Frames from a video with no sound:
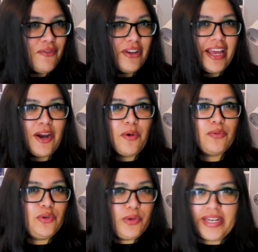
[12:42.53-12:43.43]
for like
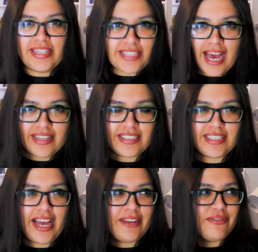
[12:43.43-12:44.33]
ruining Tally's
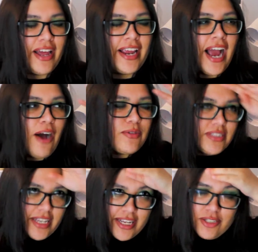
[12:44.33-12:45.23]
life. Like I was
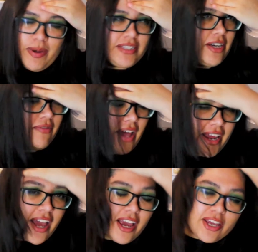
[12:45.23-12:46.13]
thinking to myself,
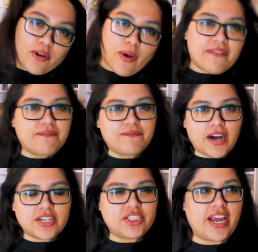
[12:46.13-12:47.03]
like, you know what?
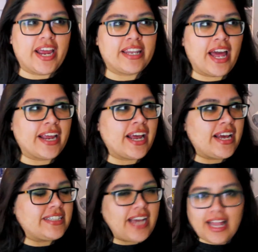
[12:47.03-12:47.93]
Fuck Shay. Like
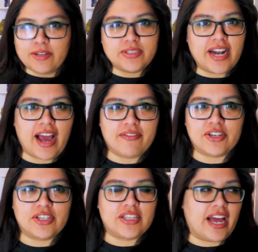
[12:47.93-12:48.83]
Tally was gonna have a
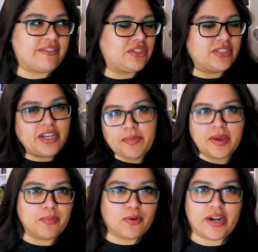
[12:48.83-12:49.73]
good life. She's gonna be
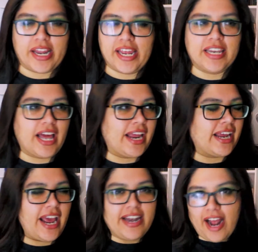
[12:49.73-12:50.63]
a pretty, like,
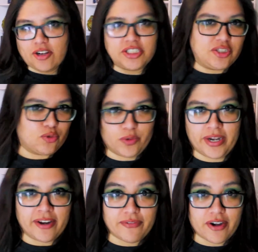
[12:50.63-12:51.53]
and now she's
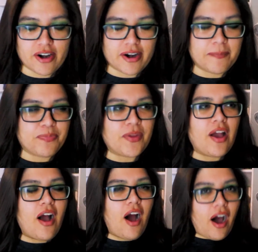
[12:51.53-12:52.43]
ruining it for her.
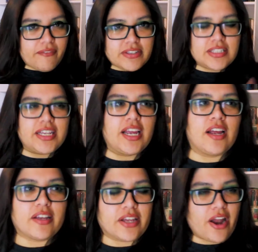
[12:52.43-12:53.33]

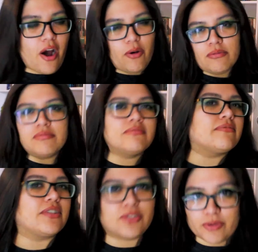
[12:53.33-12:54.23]
Obviously, you know,
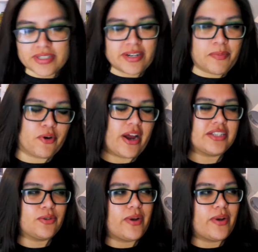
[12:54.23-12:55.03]
the story's gonna progress or